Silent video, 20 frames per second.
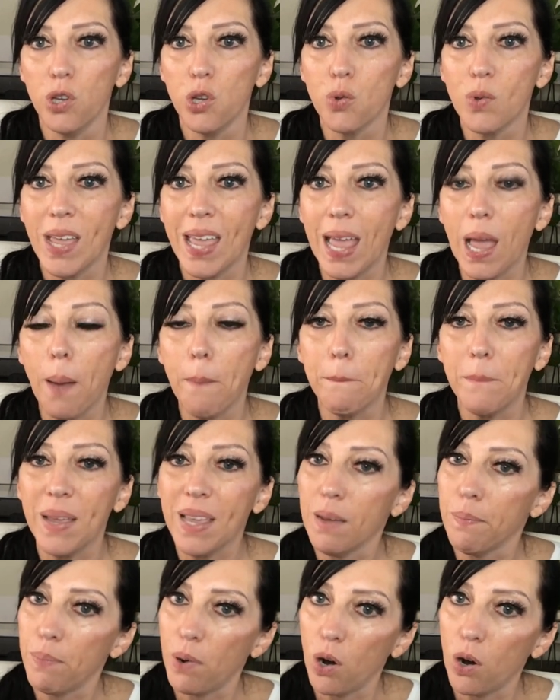You can't
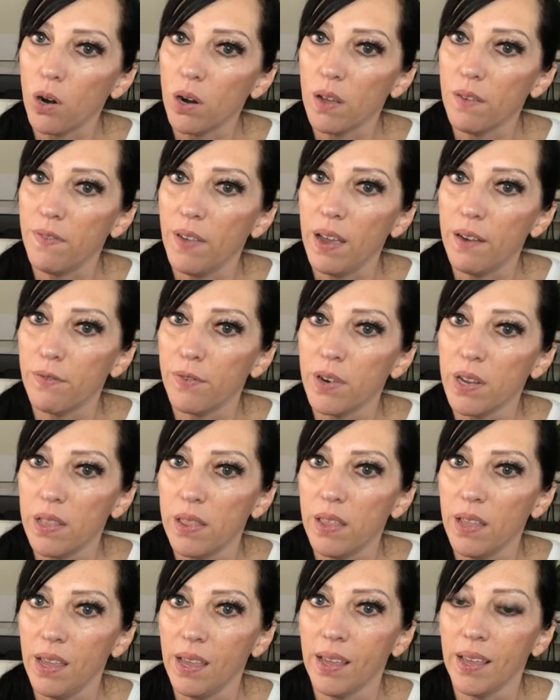be a part of
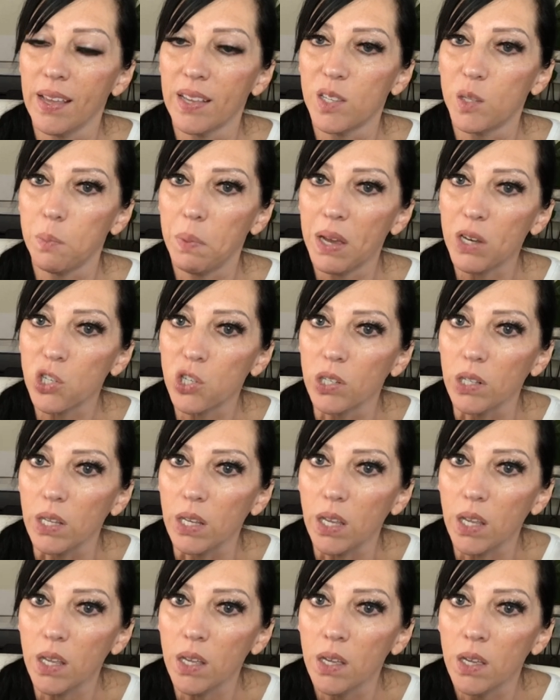everything,
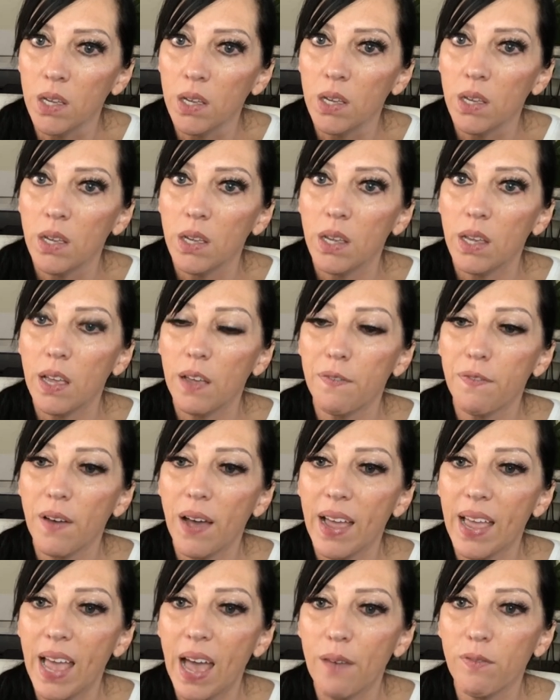especially if
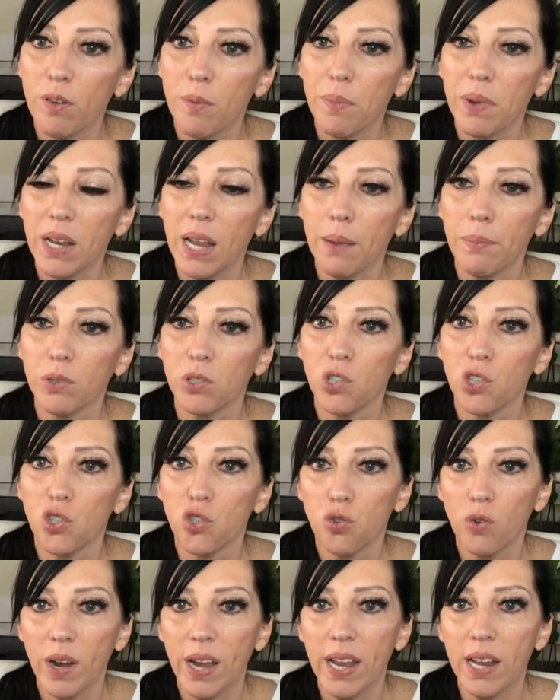I haven't been able to
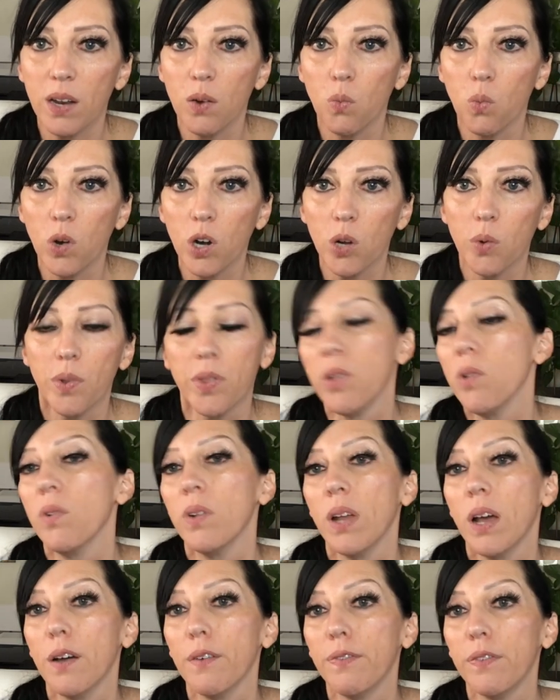train and work with you
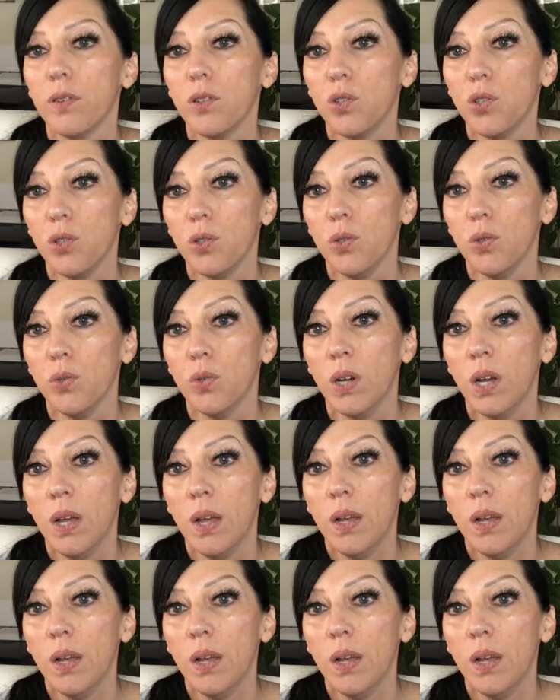enough to